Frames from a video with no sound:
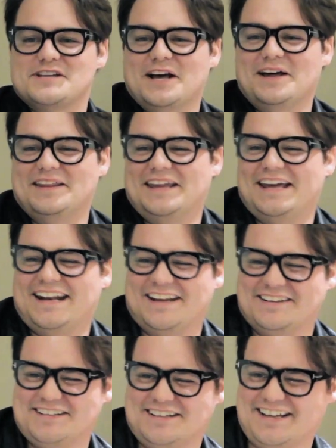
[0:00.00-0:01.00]
something.
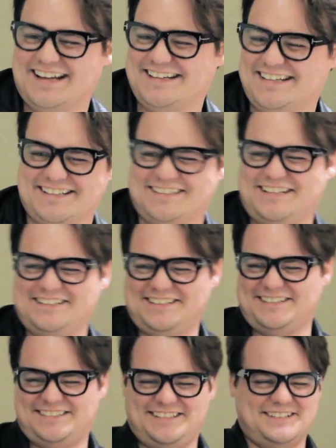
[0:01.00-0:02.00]

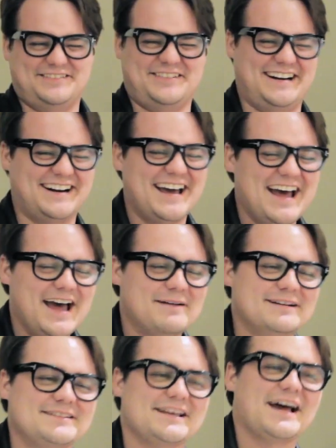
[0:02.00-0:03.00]
It's so weird.
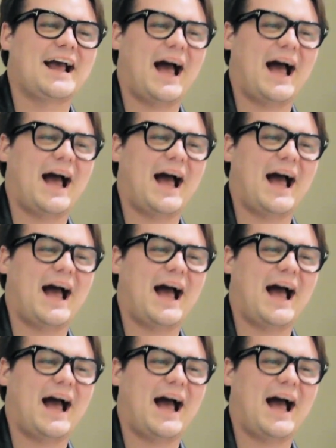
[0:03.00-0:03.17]
But he's like,